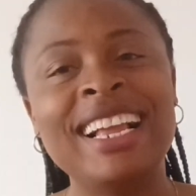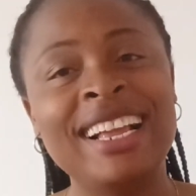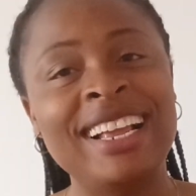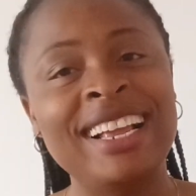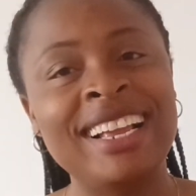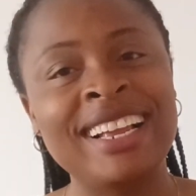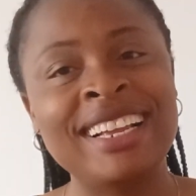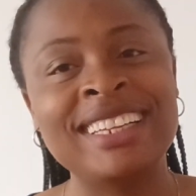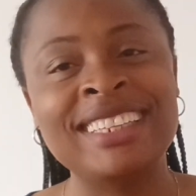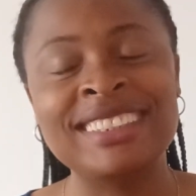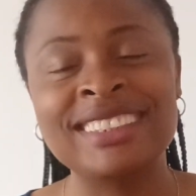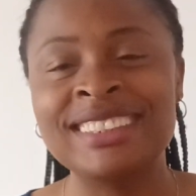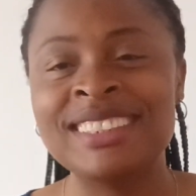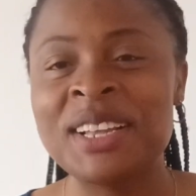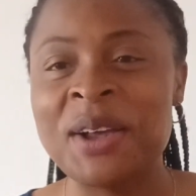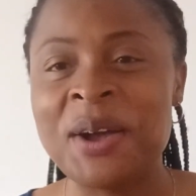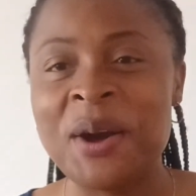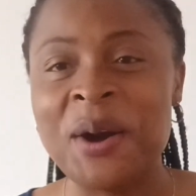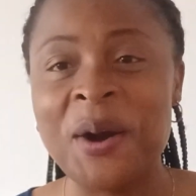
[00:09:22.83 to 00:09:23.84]
And
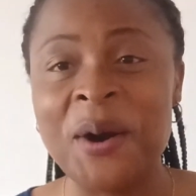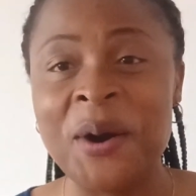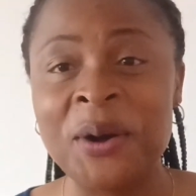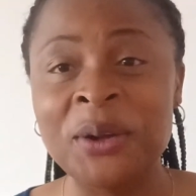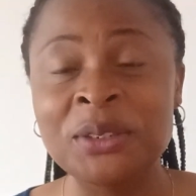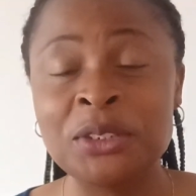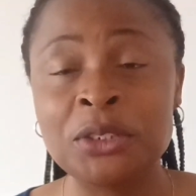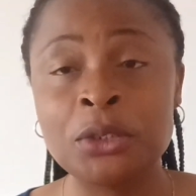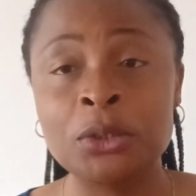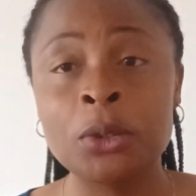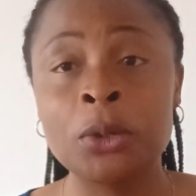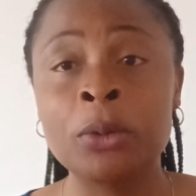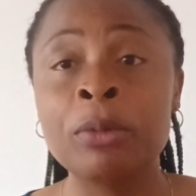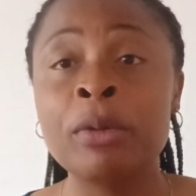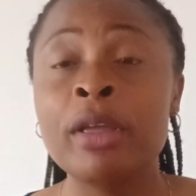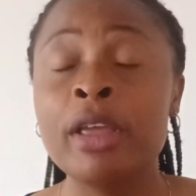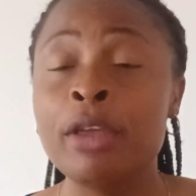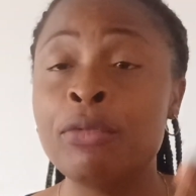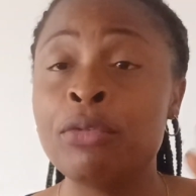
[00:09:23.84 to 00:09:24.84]

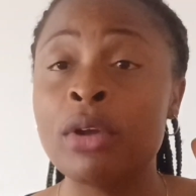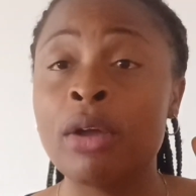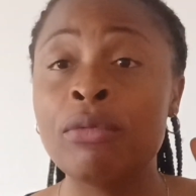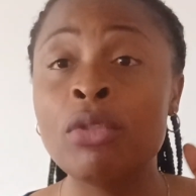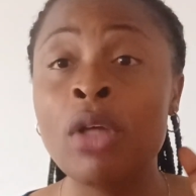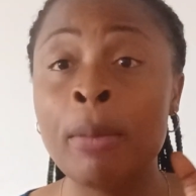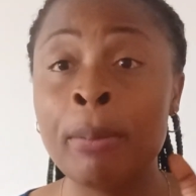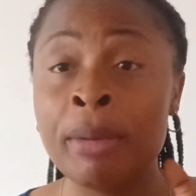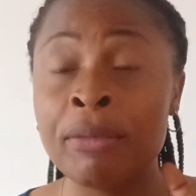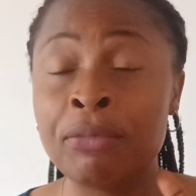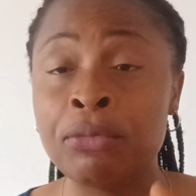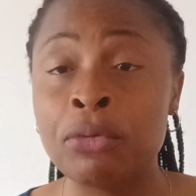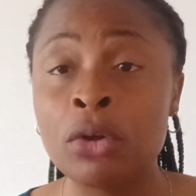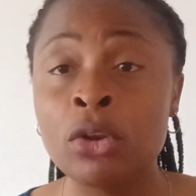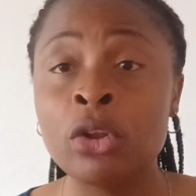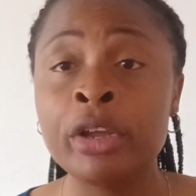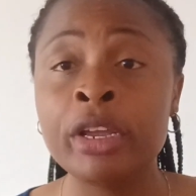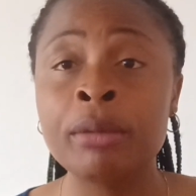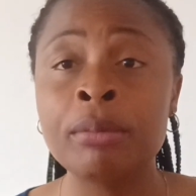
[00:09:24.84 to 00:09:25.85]
also, if you have not been
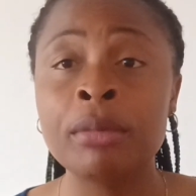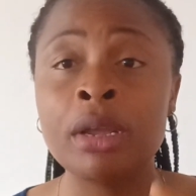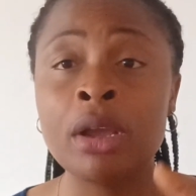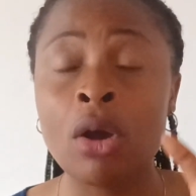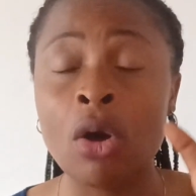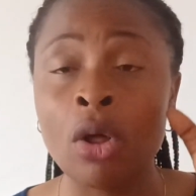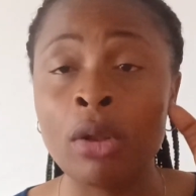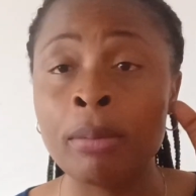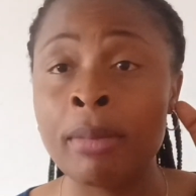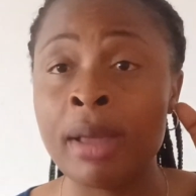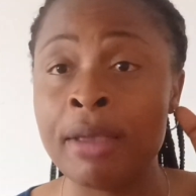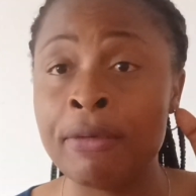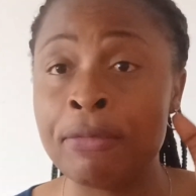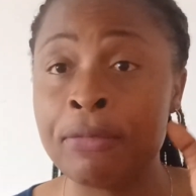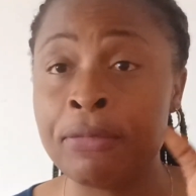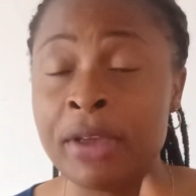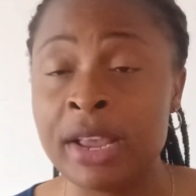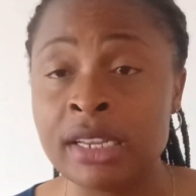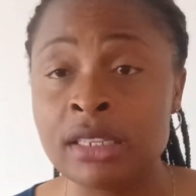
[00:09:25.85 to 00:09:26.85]
following me on my
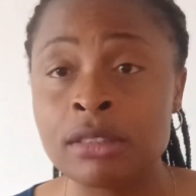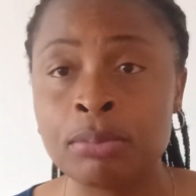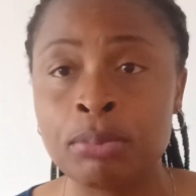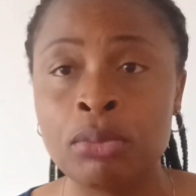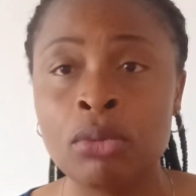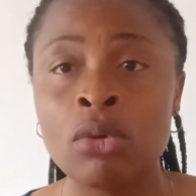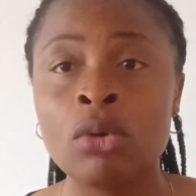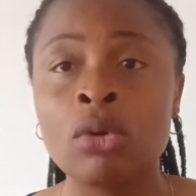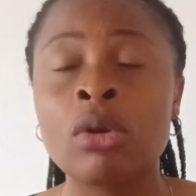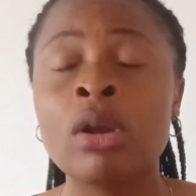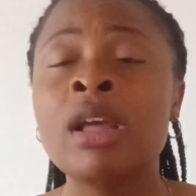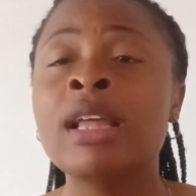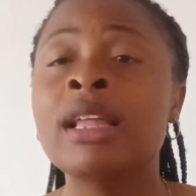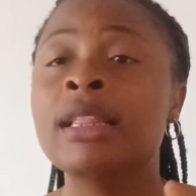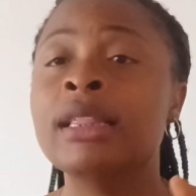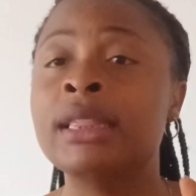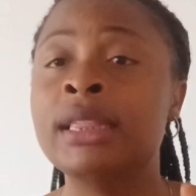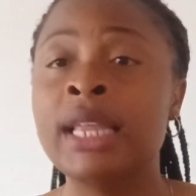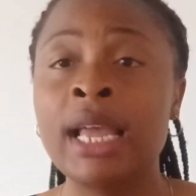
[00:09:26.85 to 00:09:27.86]
Facebook,
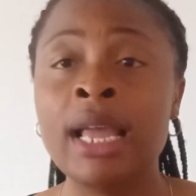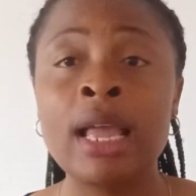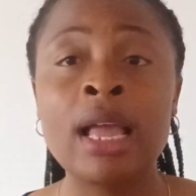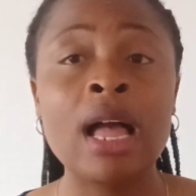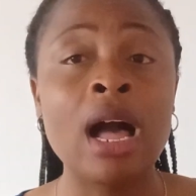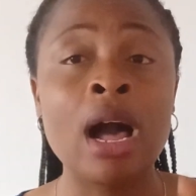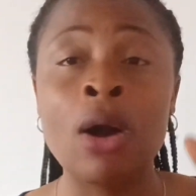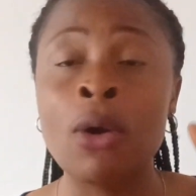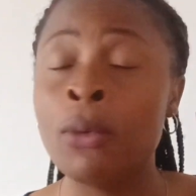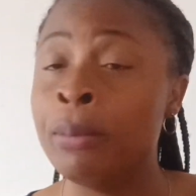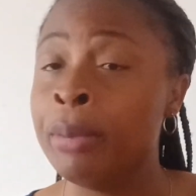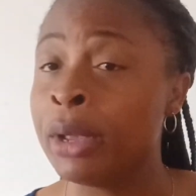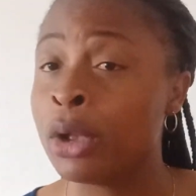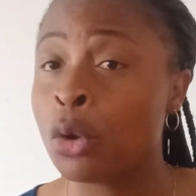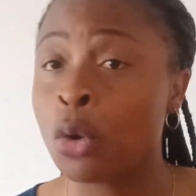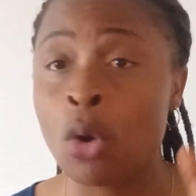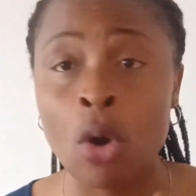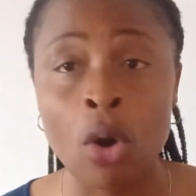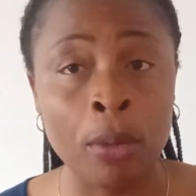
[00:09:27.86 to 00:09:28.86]
there I will be
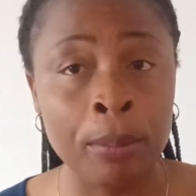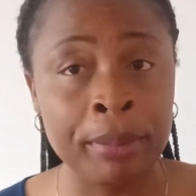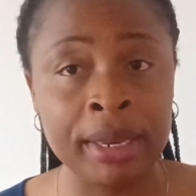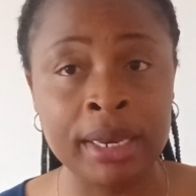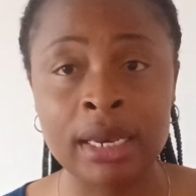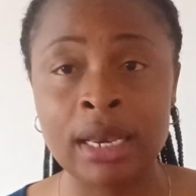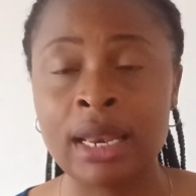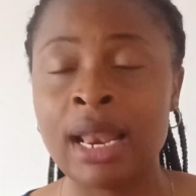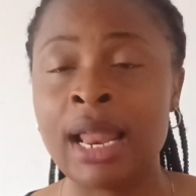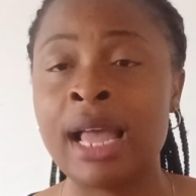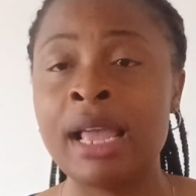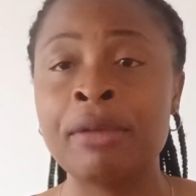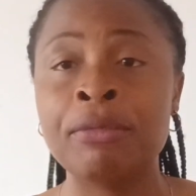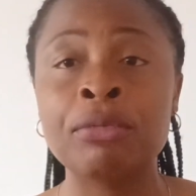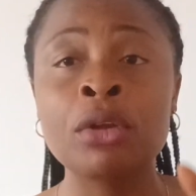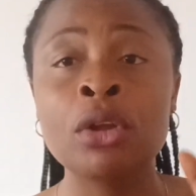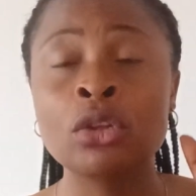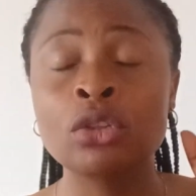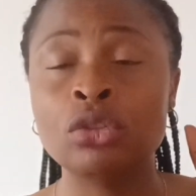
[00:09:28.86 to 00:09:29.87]
coming
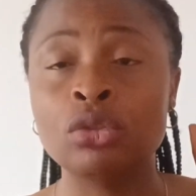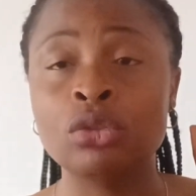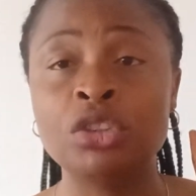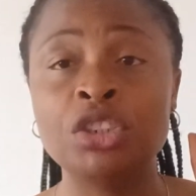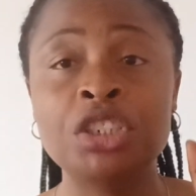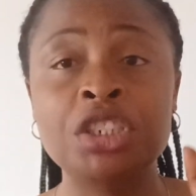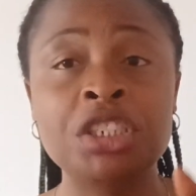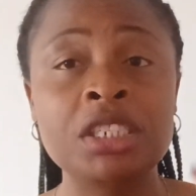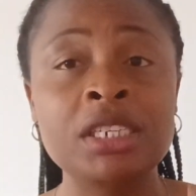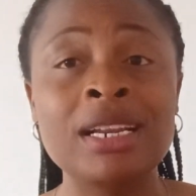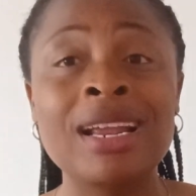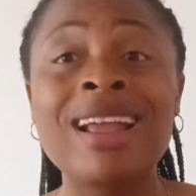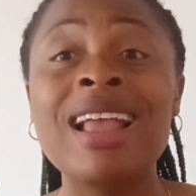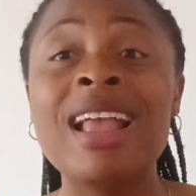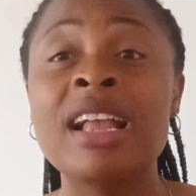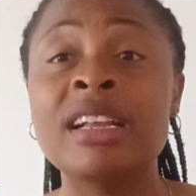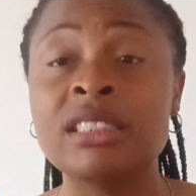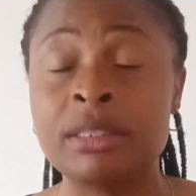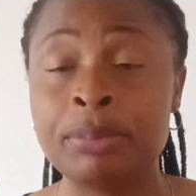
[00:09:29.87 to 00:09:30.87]
live to
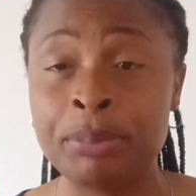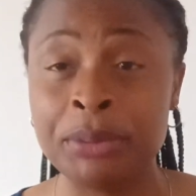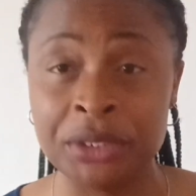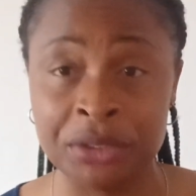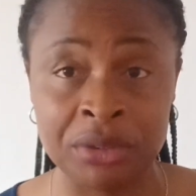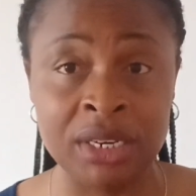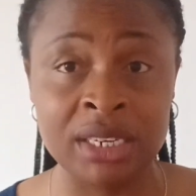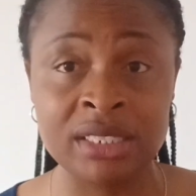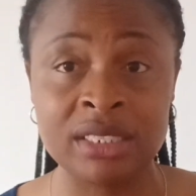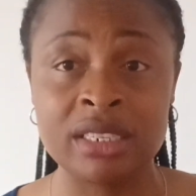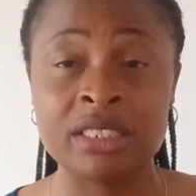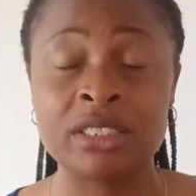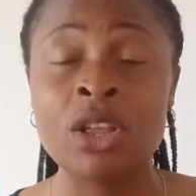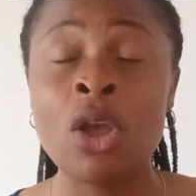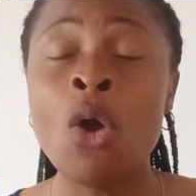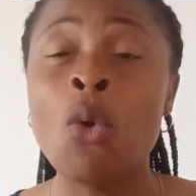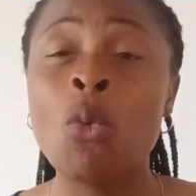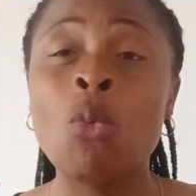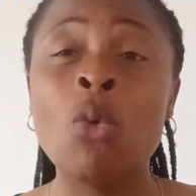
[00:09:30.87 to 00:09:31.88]
share experiences,
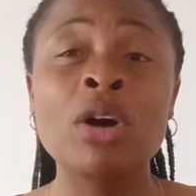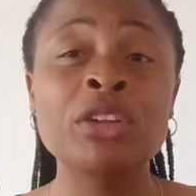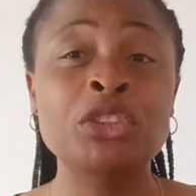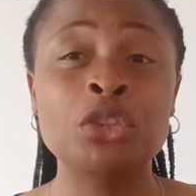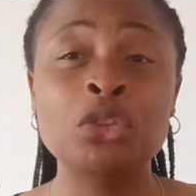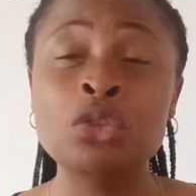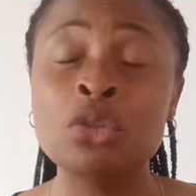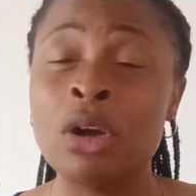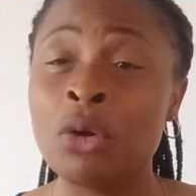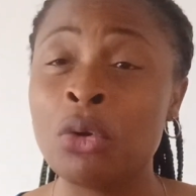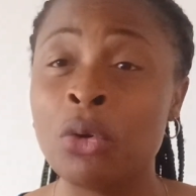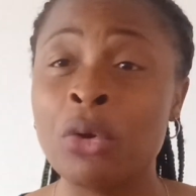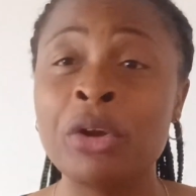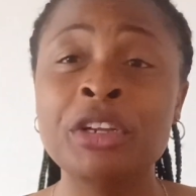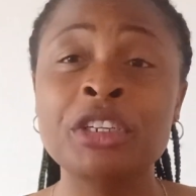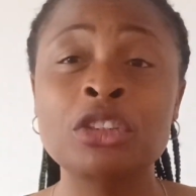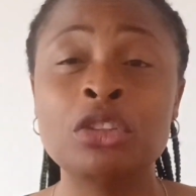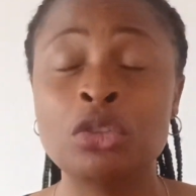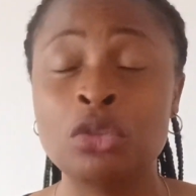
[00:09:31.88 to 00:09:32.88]
what you are
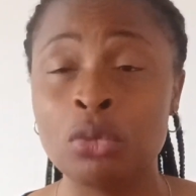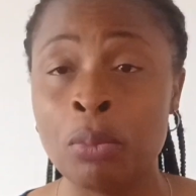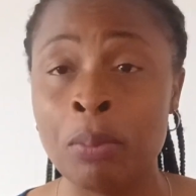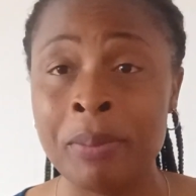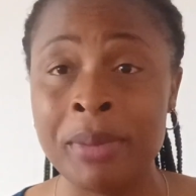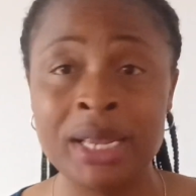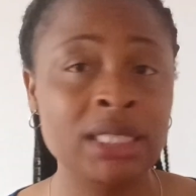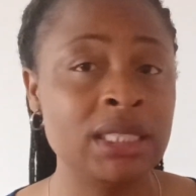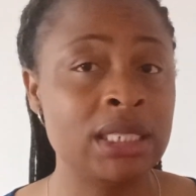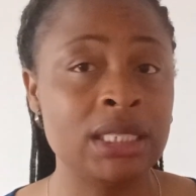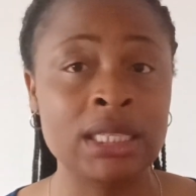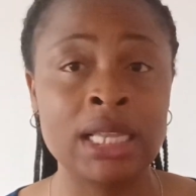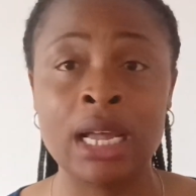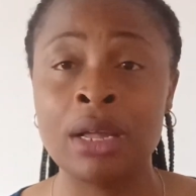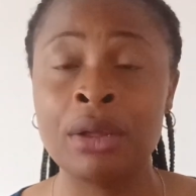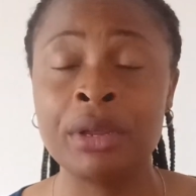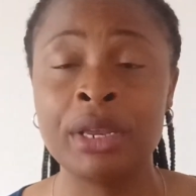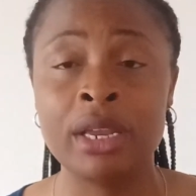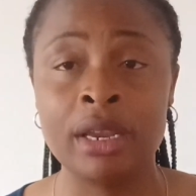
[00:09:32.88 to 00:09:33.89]
going to meet
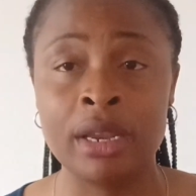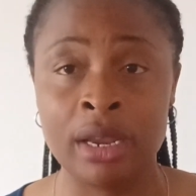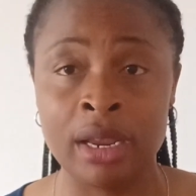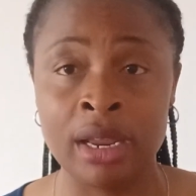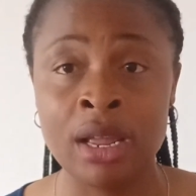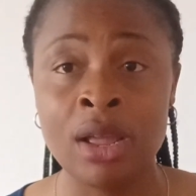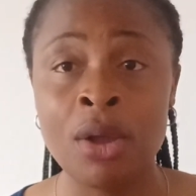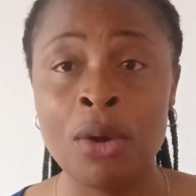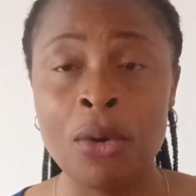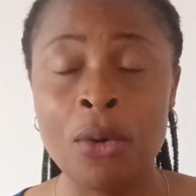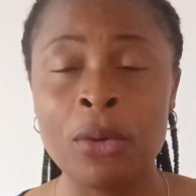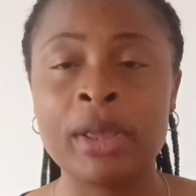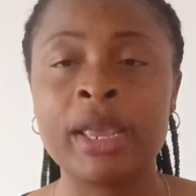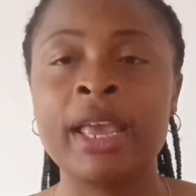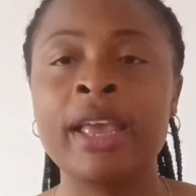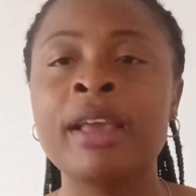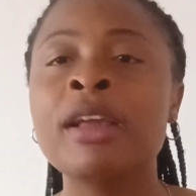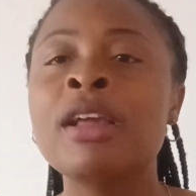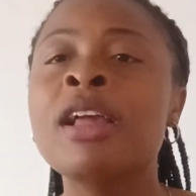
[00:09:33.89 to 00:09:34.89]
down here,
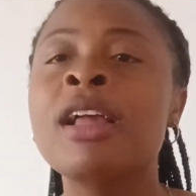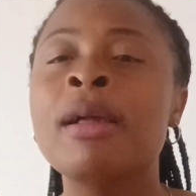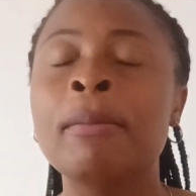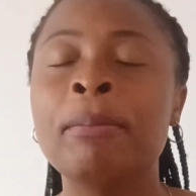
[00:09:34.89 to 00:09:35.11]
okay?